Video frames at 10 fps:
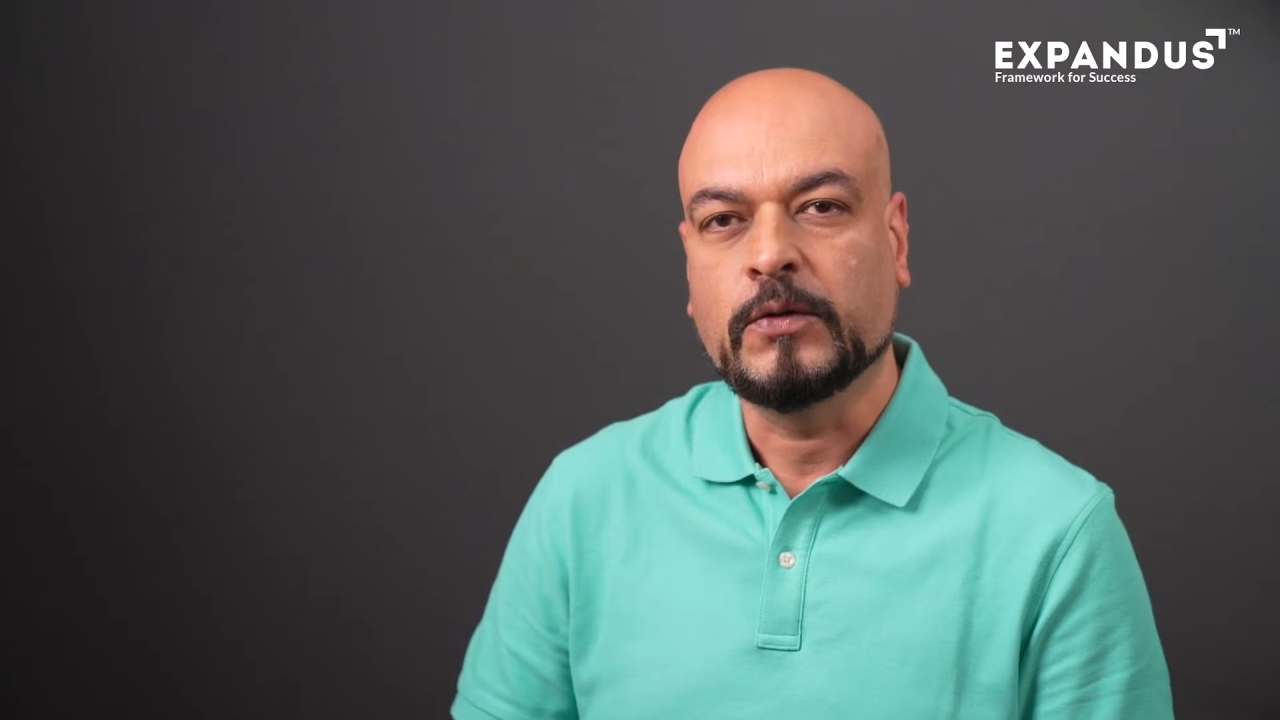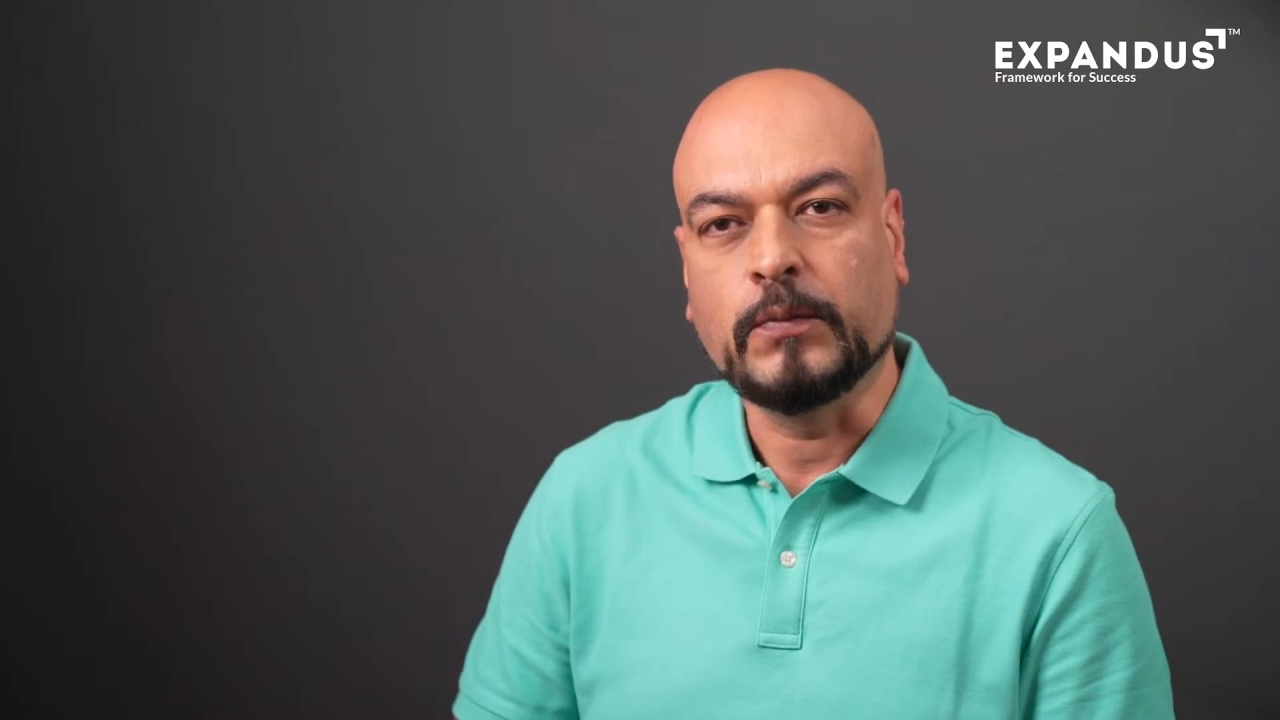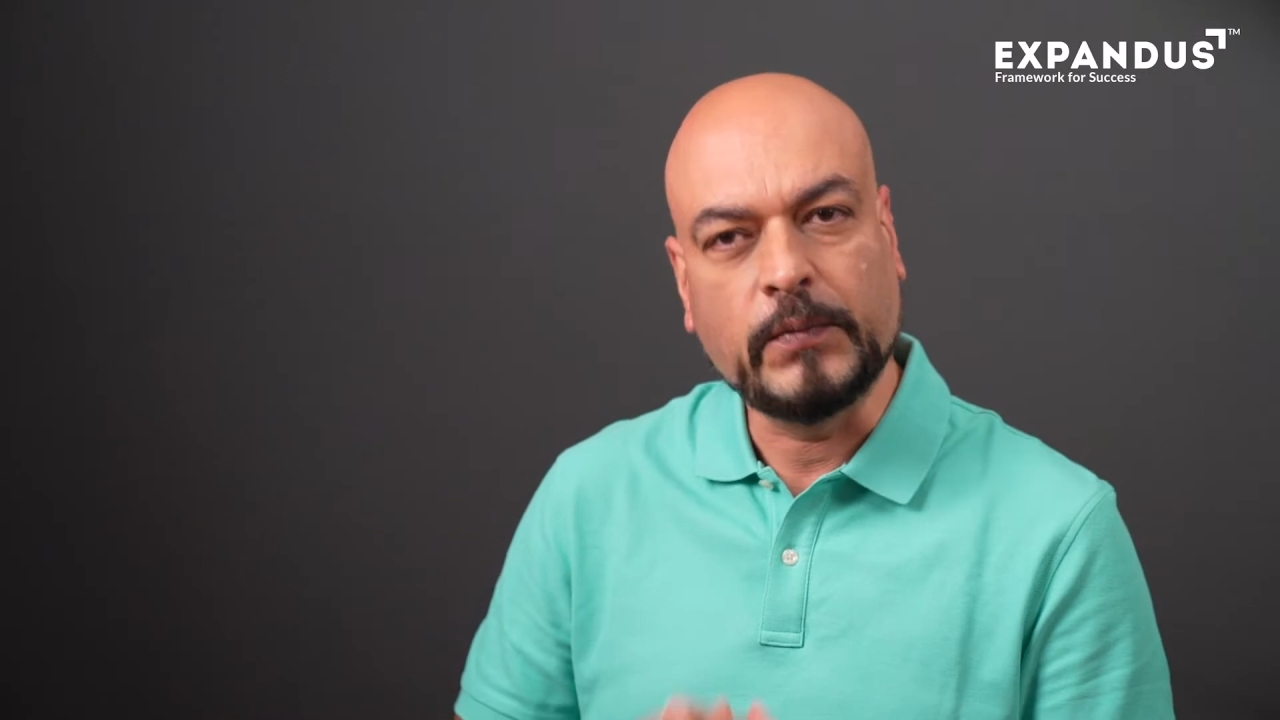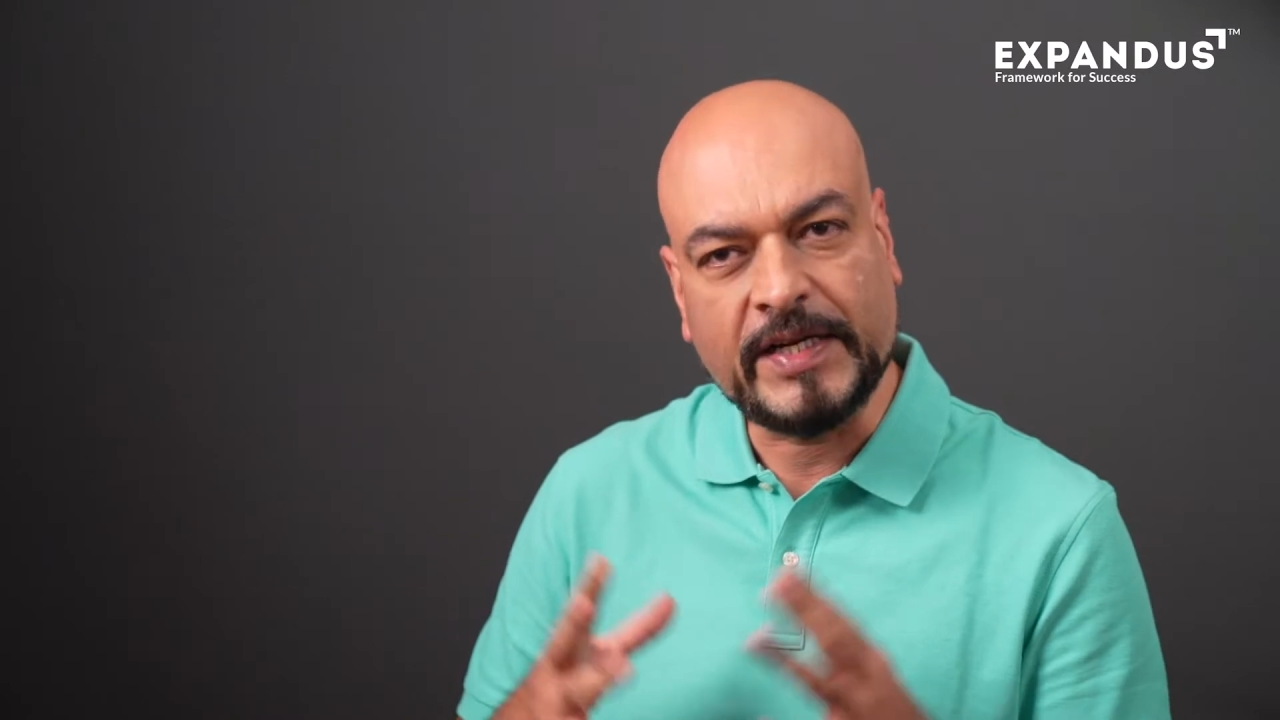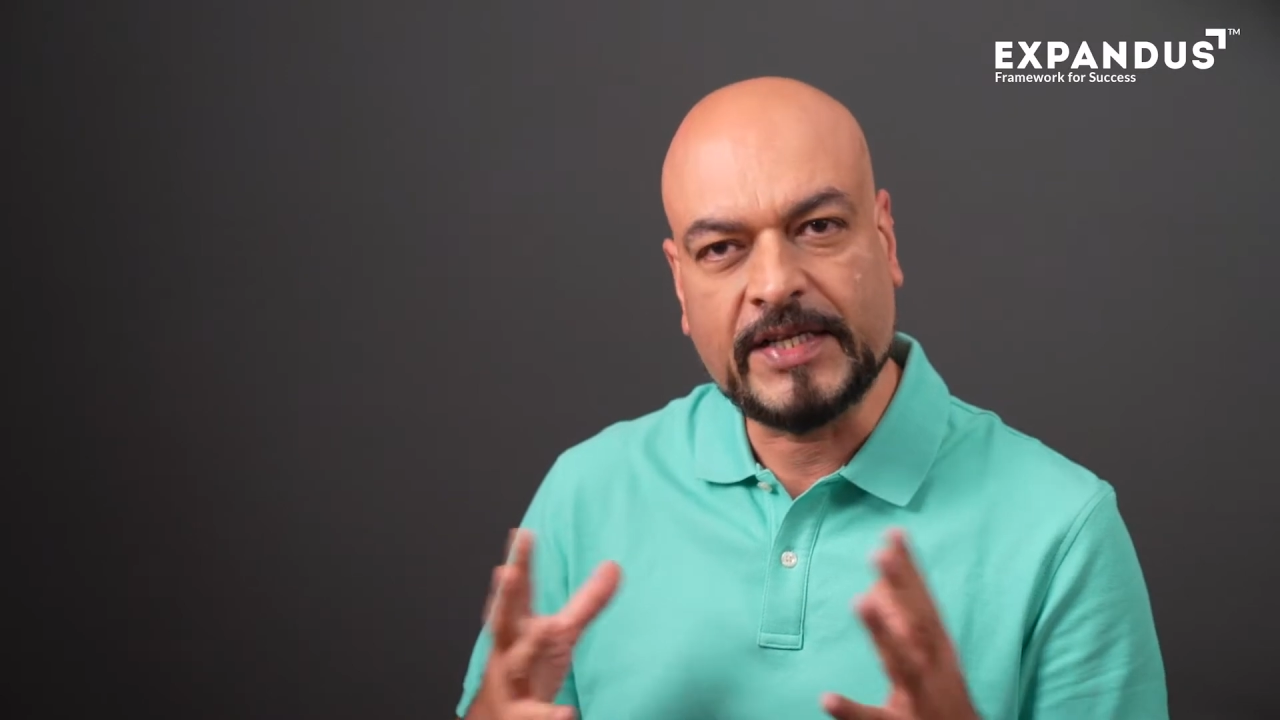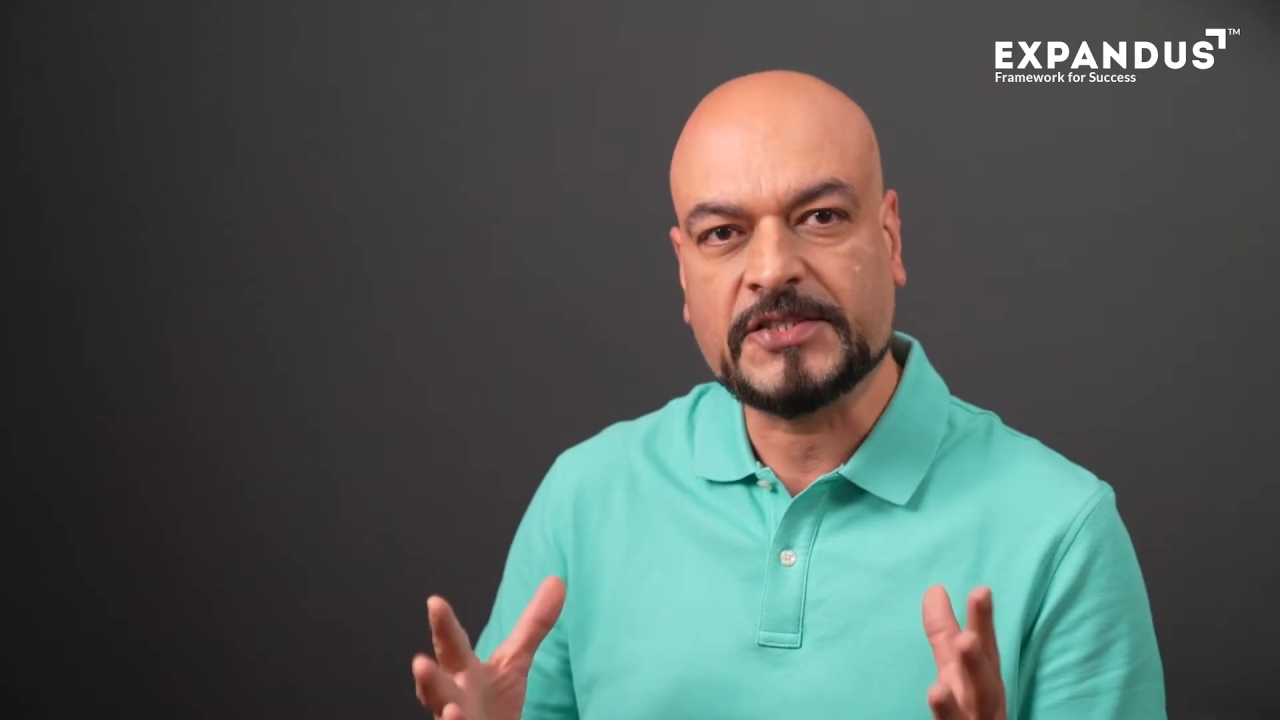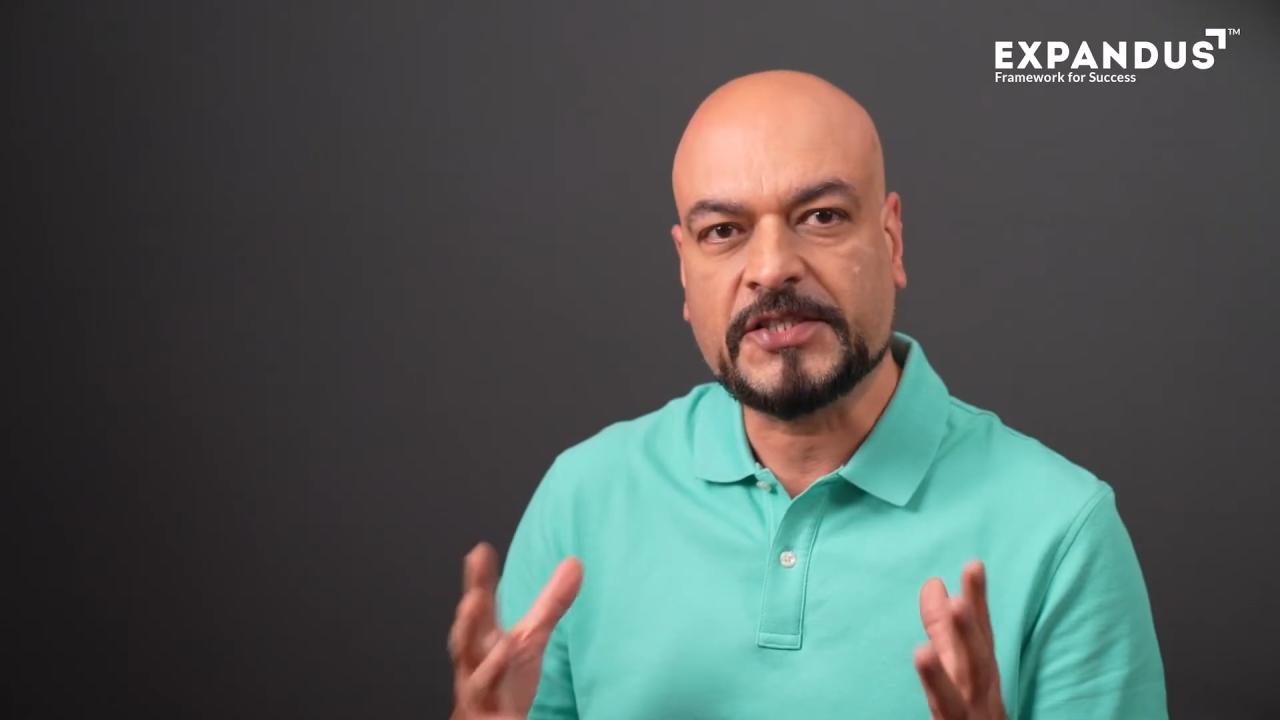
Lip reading: various